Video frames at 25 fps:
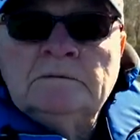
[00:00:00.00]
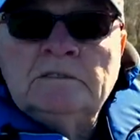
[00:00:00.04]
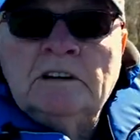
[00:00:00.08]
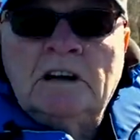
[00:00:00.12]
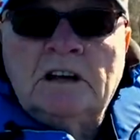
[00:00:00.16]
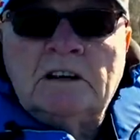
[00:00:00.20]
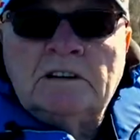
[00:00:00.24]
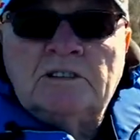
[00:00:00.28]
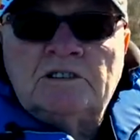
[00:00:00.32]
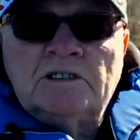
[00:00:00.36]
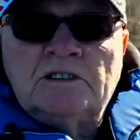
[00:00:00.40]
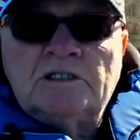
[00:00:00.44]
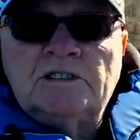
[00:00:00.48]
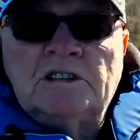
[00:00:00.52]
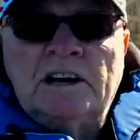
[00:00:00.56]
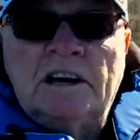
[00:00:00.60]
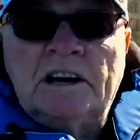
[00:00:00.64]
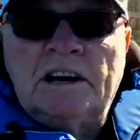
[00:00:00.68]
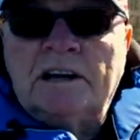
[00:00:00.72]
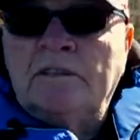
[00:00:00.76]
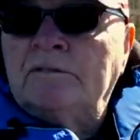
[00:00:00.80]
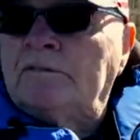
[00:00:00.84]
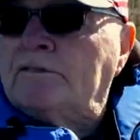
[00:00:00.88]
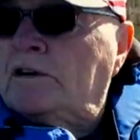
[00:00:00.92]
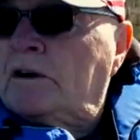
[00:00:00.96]
it's just
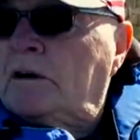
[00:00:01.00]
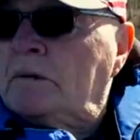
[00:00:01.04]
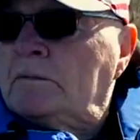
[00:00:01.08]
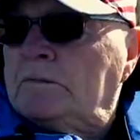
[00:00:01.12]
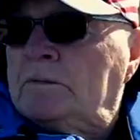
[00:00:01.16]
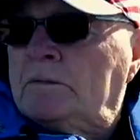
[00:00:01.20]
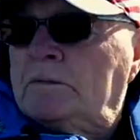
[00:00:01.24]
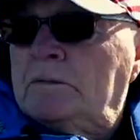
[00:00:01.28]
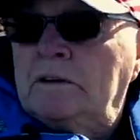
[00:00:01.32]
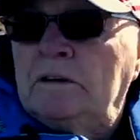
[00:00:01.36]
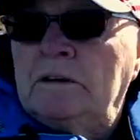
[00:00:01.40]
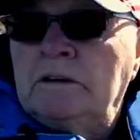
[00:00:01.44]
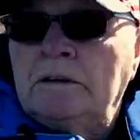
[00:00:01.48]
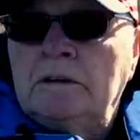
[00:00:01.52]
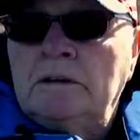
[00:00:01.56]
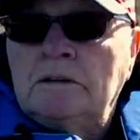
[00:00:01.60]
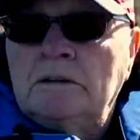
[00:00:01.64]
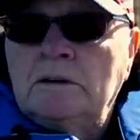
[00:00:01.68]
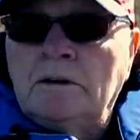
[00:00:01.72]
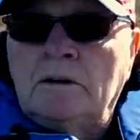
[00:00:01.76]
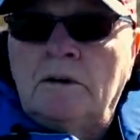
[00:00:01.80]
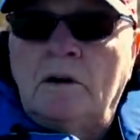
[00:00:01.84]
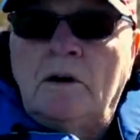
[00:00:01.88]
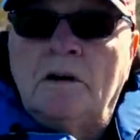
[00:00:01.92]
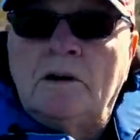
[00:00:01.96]
getting from
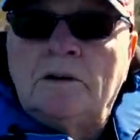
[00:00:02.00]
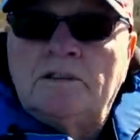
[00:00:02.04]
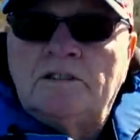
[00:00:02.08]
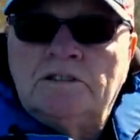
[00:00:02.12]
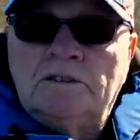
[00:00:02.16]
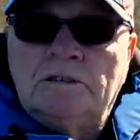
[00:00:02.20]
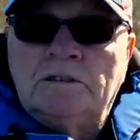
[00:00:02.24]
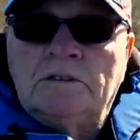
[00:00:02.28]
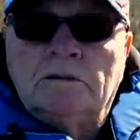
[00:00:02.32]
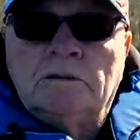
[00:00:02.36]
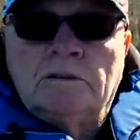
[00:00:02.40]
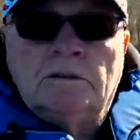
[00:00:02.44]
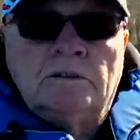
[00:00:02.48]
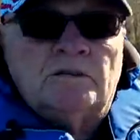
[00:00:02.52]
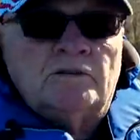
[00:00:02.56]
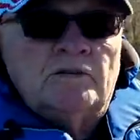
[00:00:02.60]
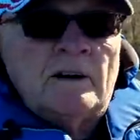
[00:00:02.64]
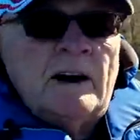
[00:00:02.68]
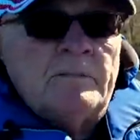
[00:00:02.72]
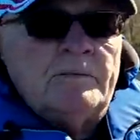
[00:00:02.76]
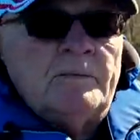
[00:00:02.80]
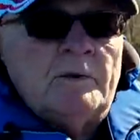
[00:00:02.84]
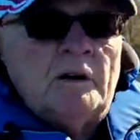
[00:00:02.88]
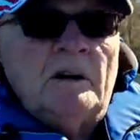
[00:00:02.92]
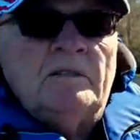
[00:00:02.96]
the launch or the
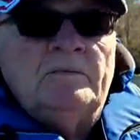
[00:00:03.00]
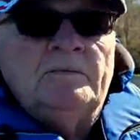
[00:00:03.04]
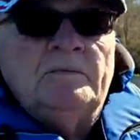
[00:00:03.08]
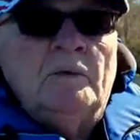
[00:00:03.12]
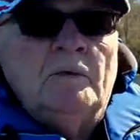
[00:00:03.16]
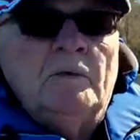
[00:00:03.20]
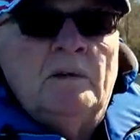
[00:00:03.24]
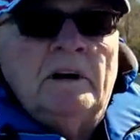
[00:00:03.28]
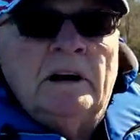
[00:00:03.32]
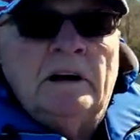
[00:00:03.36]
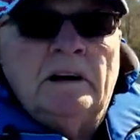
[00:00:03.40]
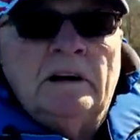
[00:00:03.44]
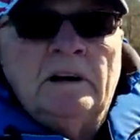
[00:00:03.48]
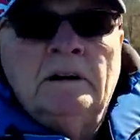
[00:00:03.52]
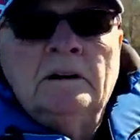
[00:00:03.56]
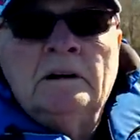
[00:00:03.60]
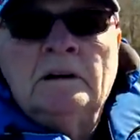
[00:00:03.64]
drop-off point